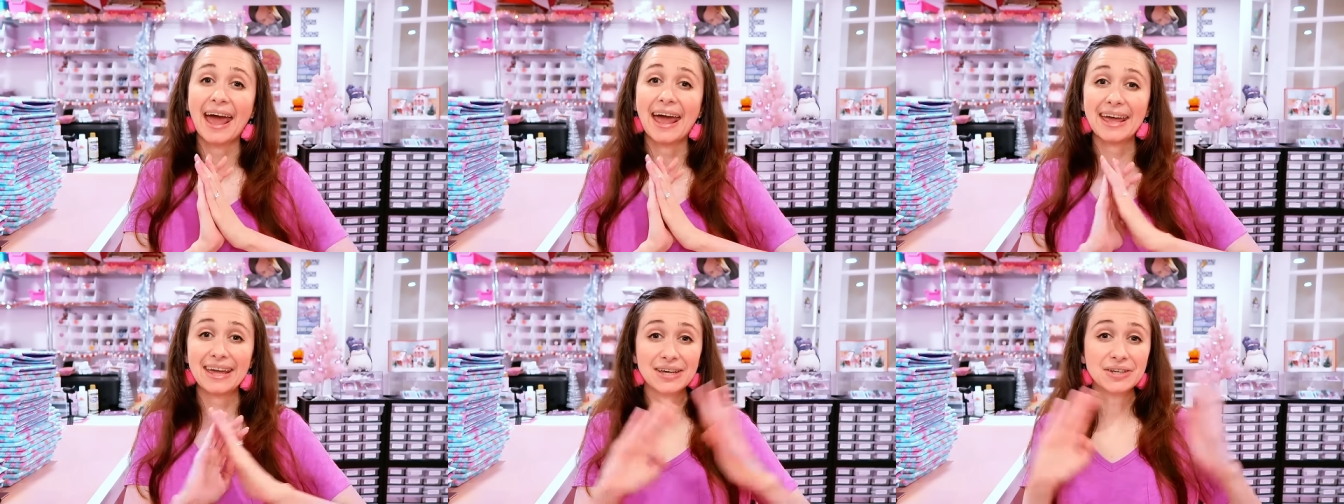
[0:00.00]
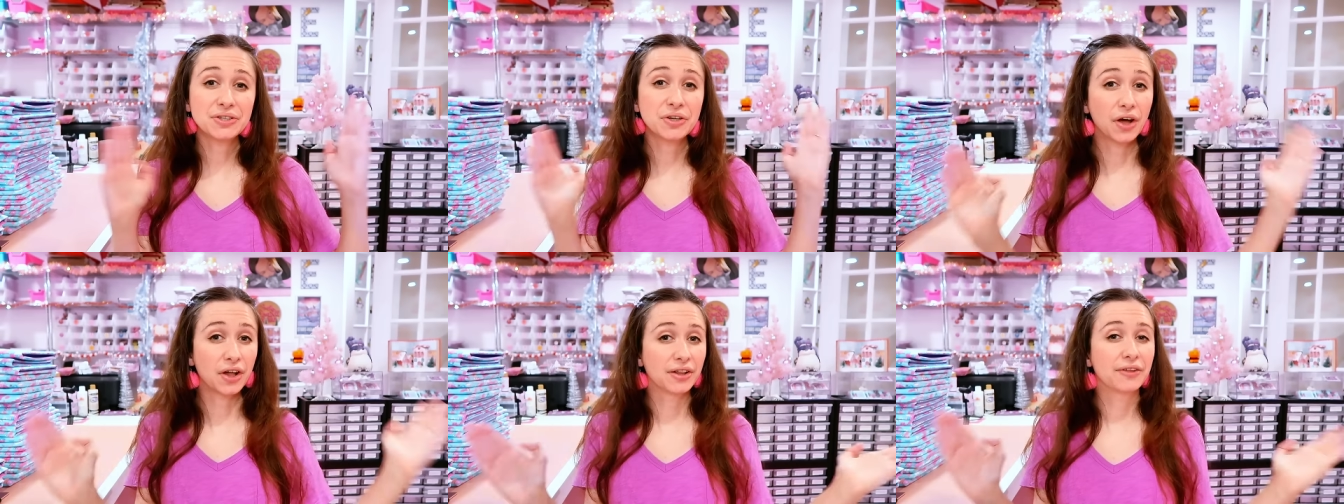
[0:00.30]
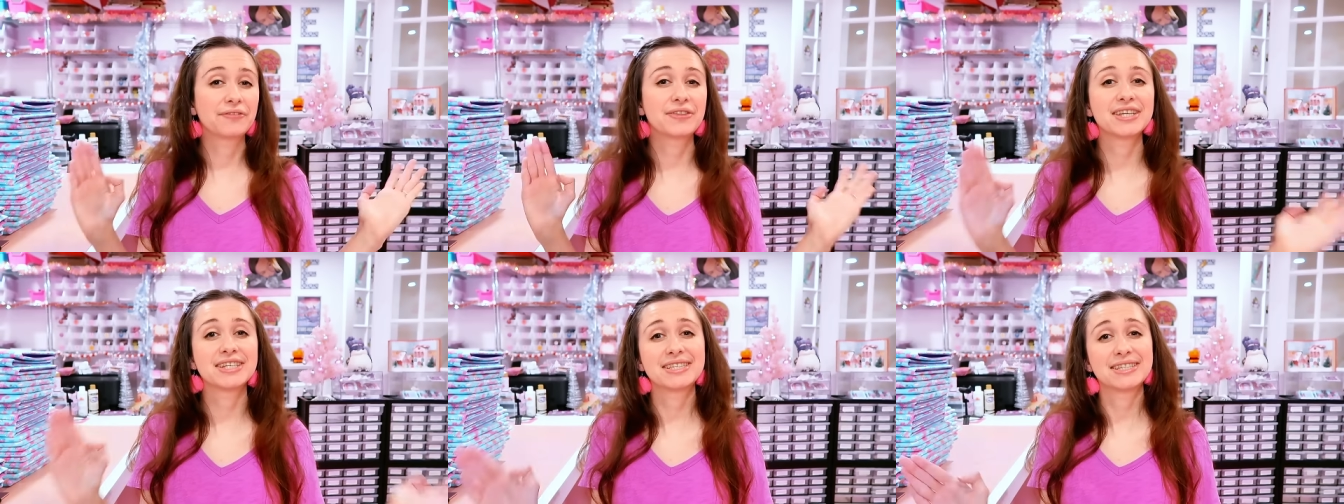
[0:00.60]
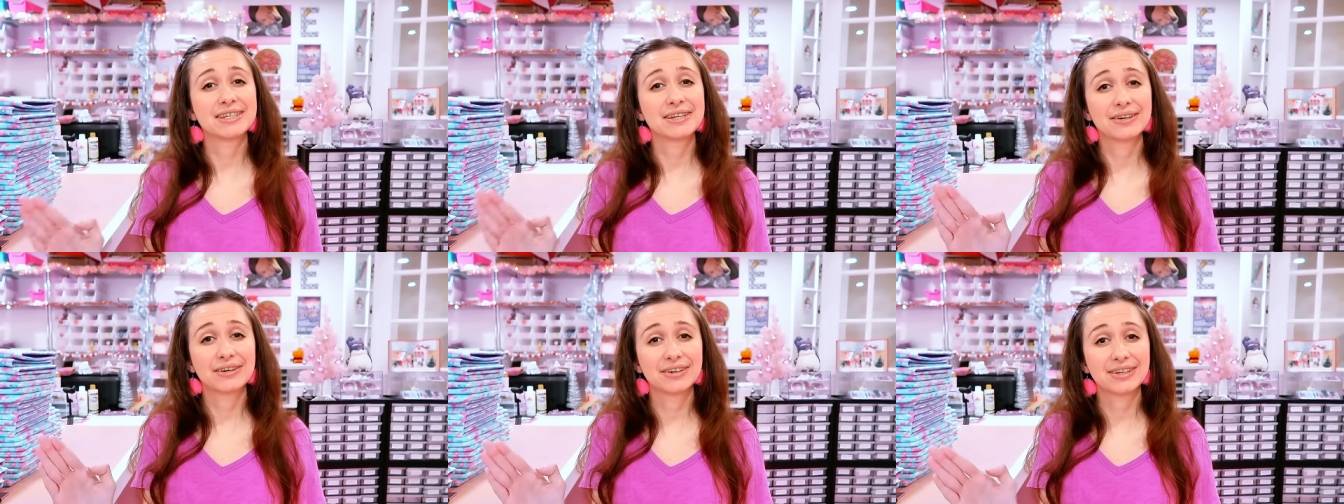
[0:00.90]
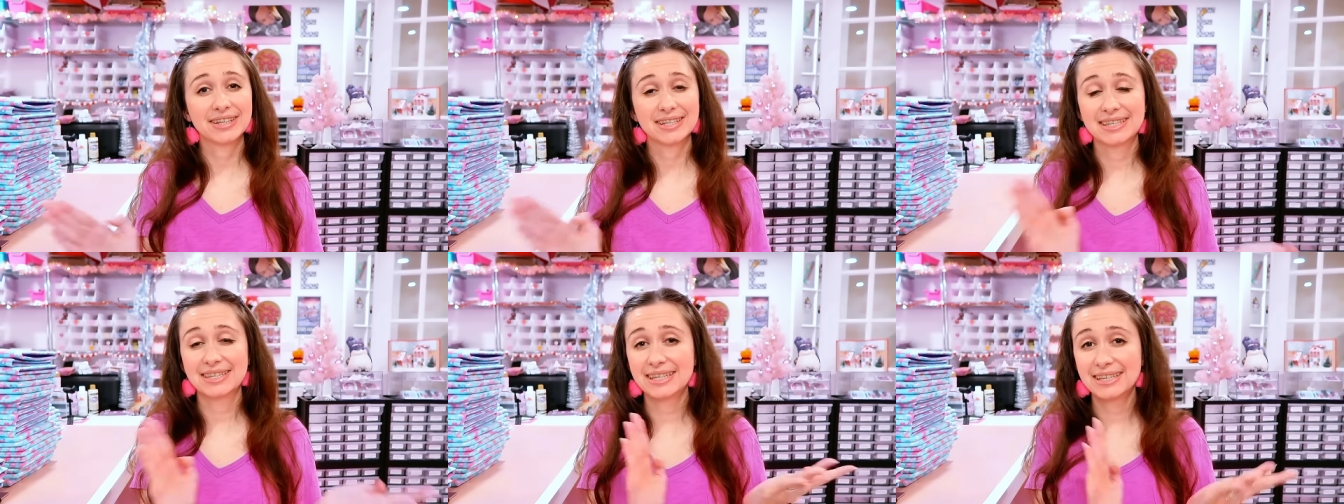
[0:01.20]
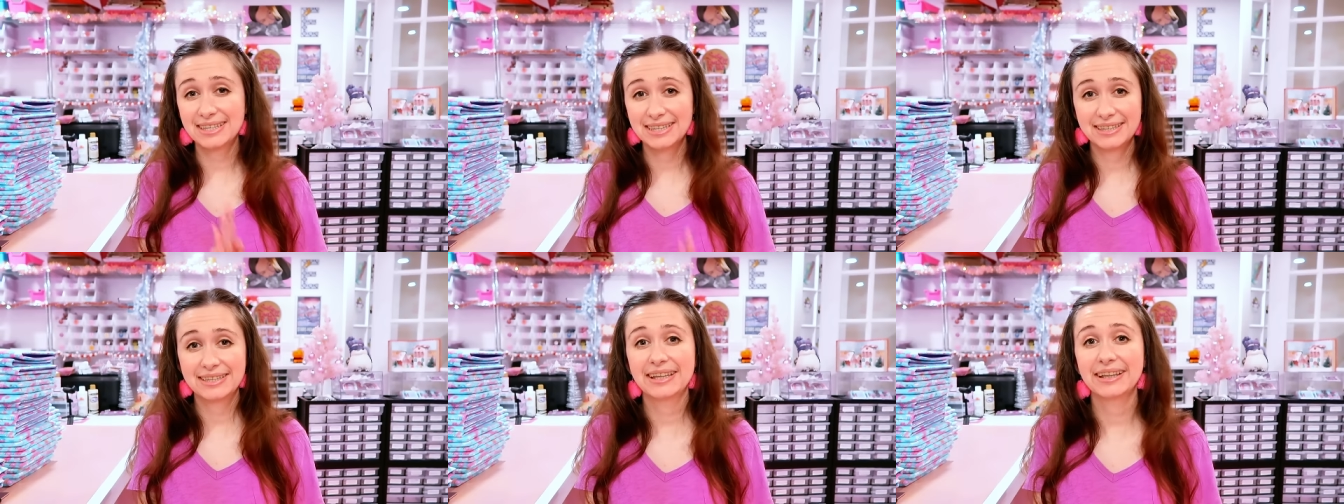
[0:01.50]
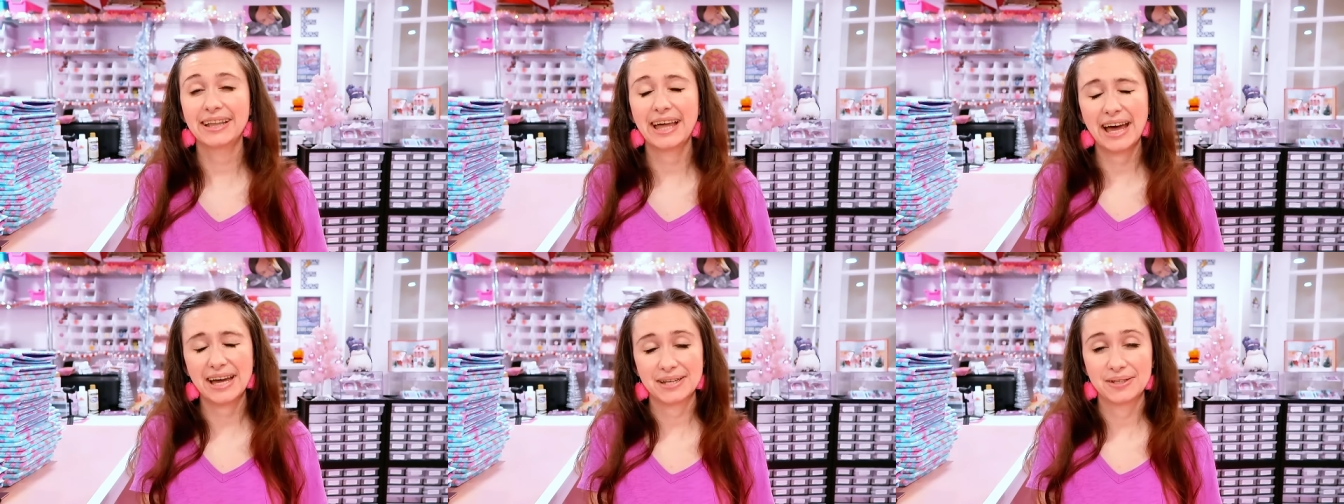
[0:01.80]
and all of this year because this is
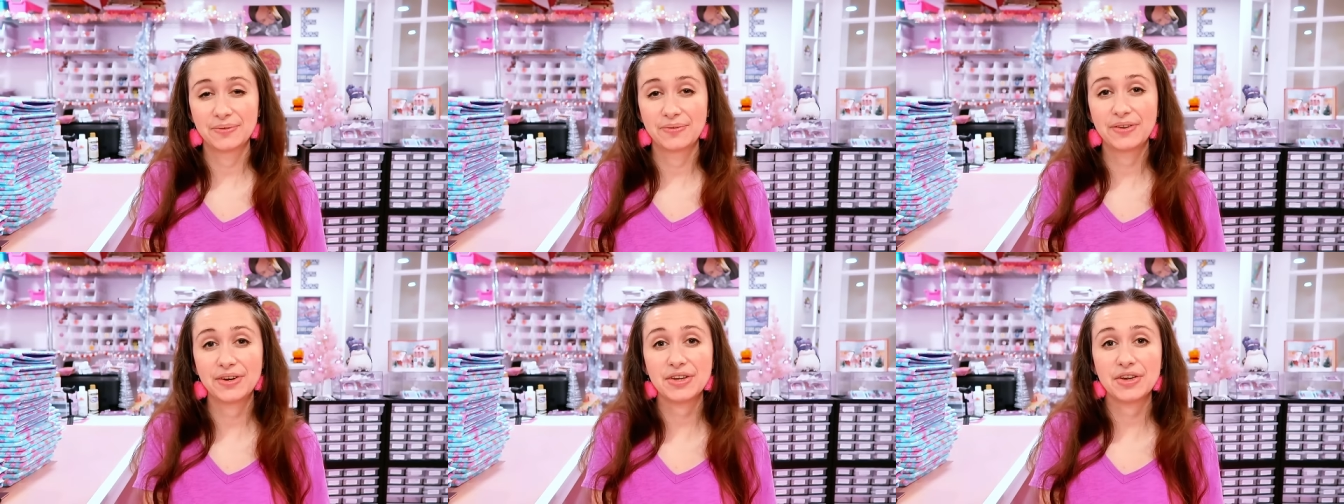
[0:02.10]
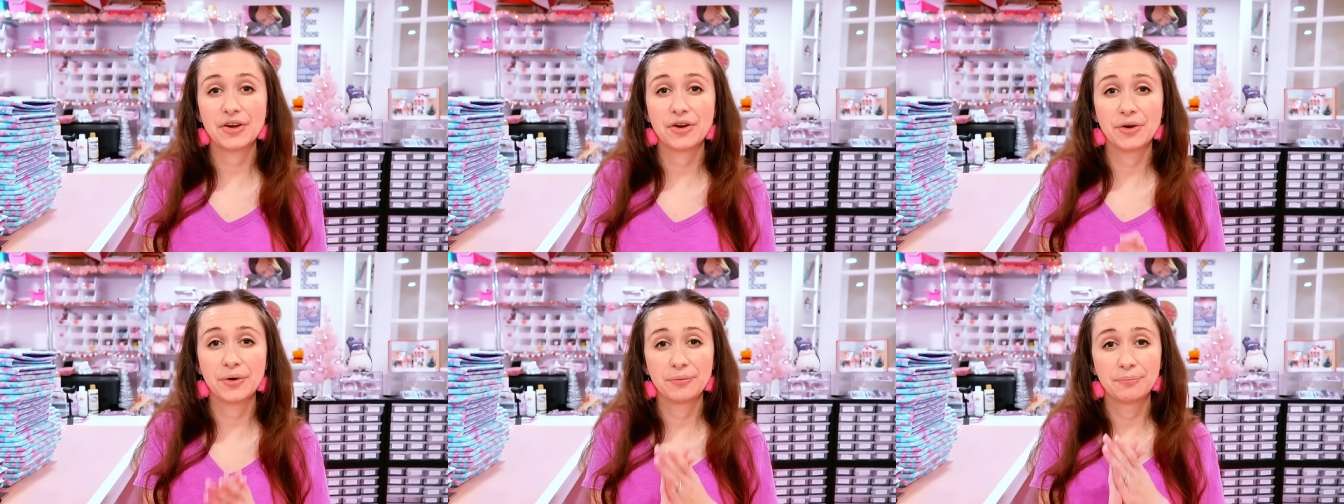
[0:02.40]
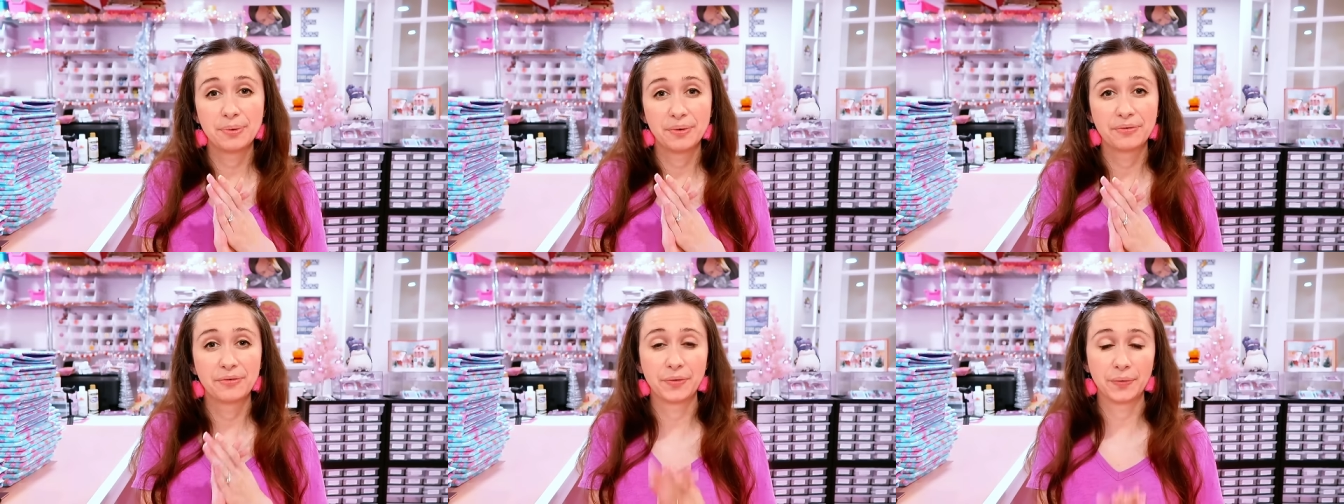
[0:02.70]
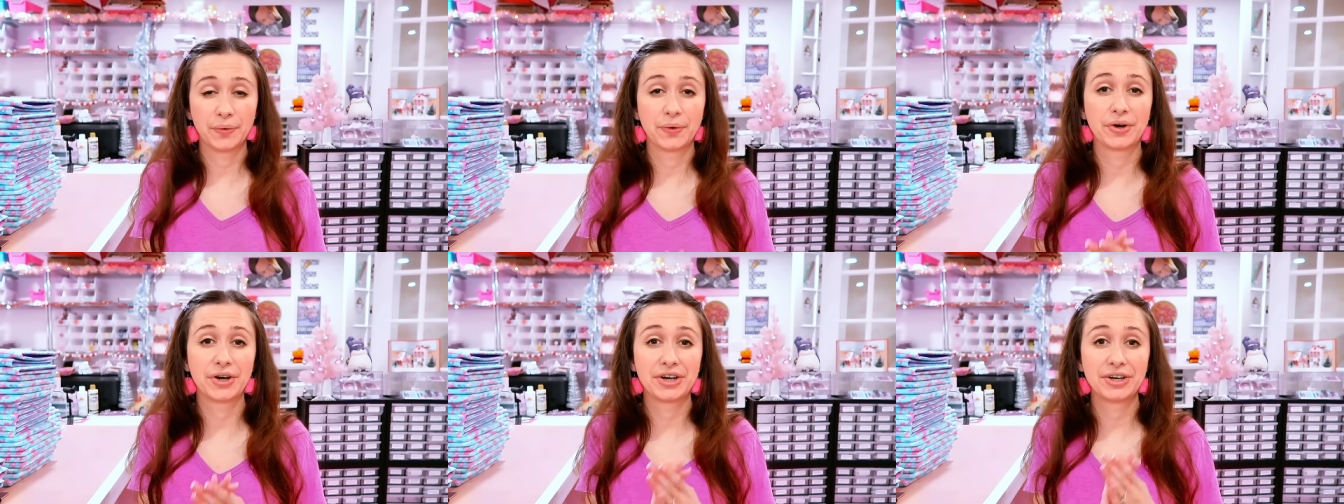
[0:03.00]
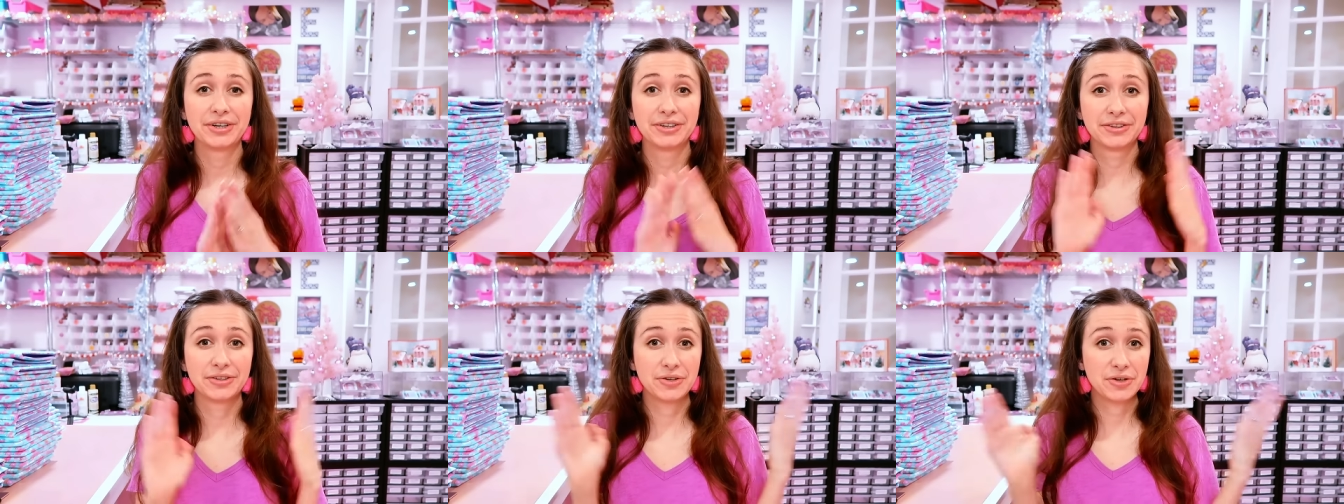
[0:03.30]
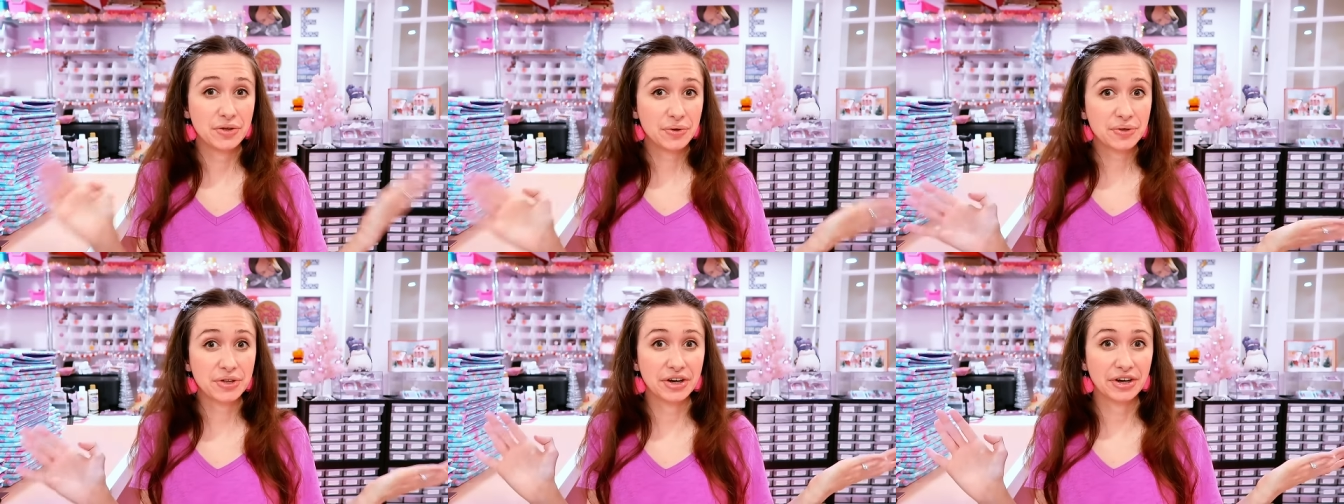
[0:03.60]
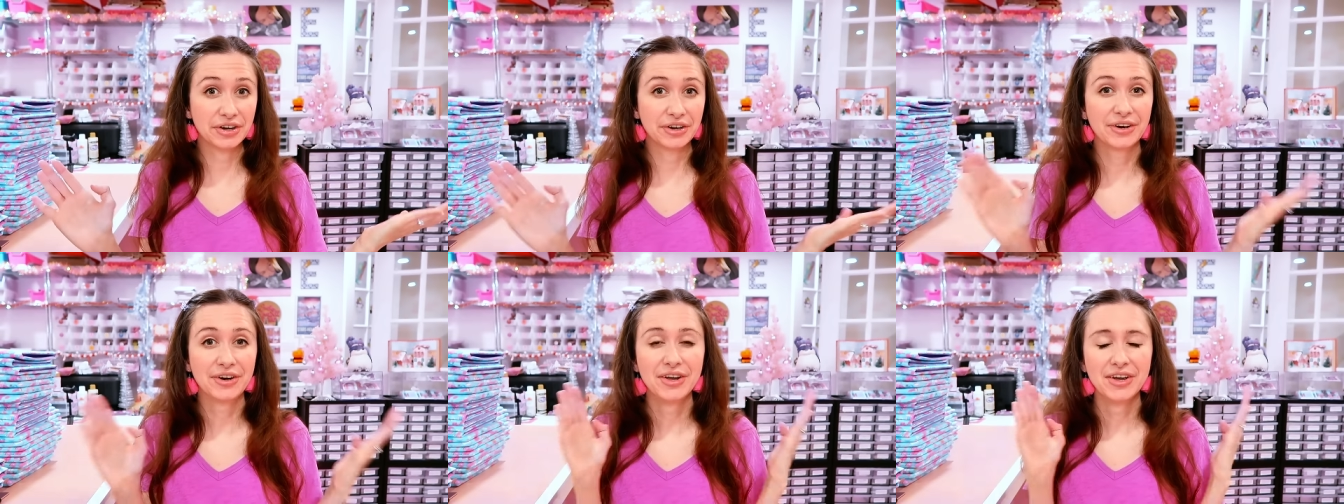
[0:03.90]
the last video before the new
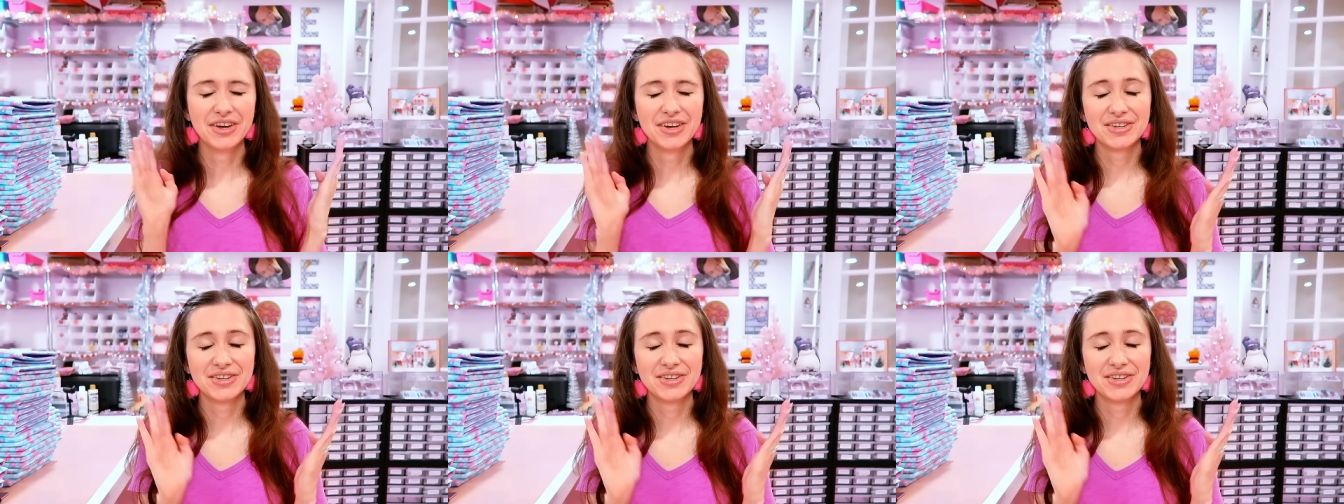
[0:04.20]
year.